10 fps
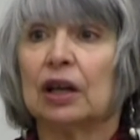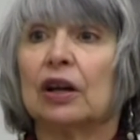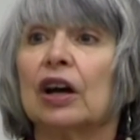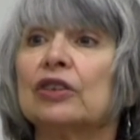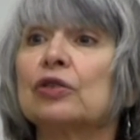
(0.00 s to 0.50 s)

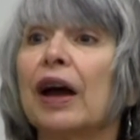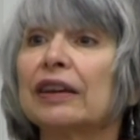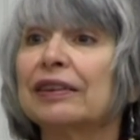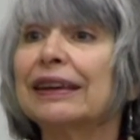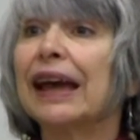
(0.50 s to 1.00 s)

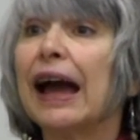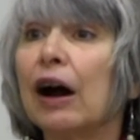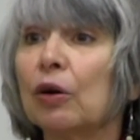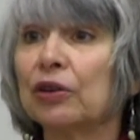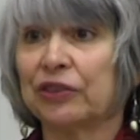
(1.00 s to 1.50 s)
contracting
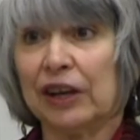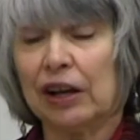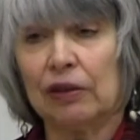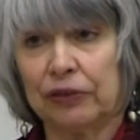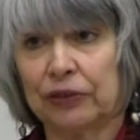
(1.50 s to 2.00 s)

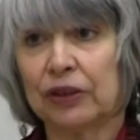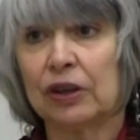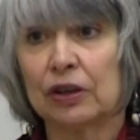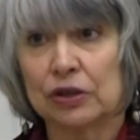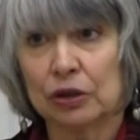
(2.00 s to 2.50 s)
ourselves
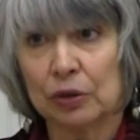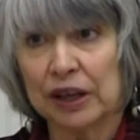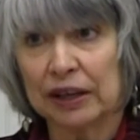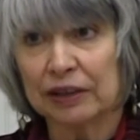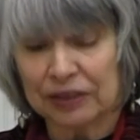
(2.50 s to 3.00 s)
to
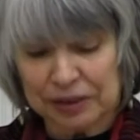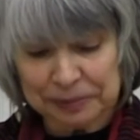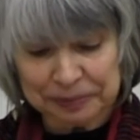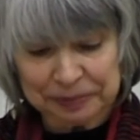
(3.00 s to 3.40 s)
it.